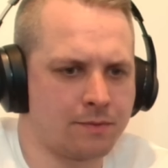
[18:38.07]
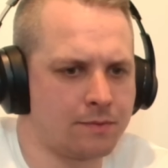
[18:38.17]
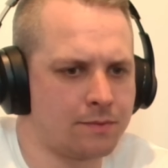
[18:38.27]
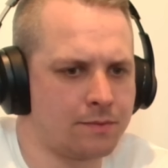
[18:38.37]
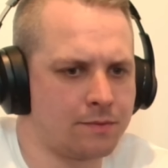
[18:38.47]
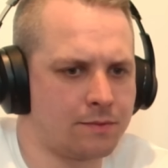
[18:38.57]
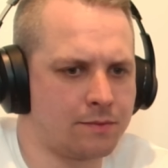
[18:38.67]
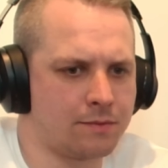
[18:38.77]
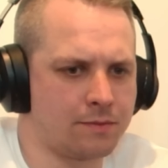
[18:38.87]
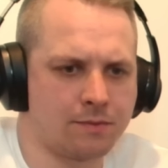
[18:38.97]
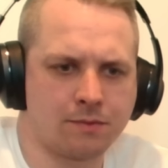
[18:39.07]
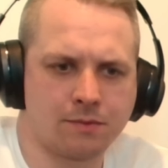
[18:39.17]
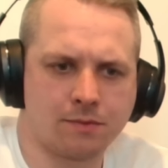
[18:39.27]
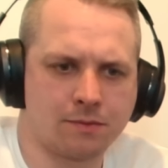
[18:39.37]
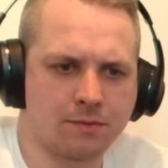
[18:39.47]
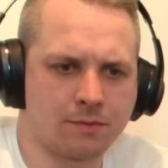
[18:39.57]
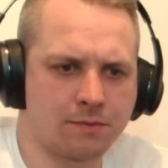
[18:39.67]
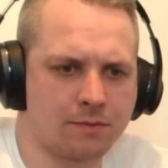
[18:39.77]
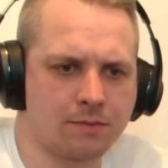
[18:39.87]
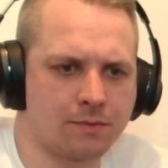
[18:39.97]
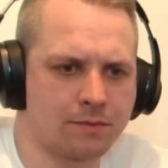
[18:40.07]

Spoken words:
(silent)